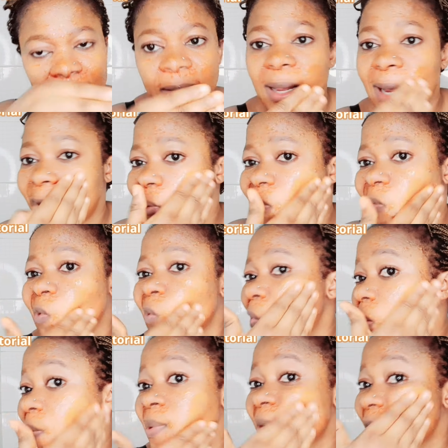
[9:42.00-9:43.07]
and I'm
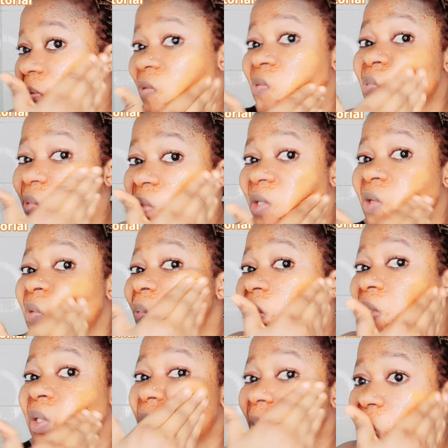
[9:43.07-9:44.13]
scrubbing it really
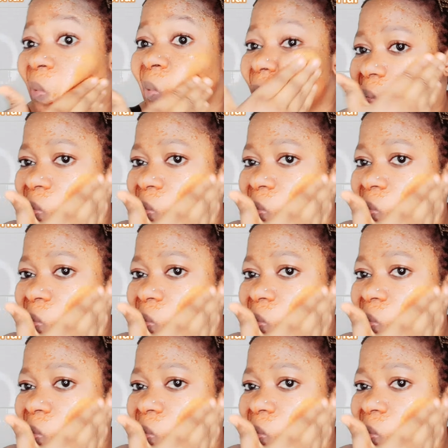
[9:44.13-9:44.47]
really good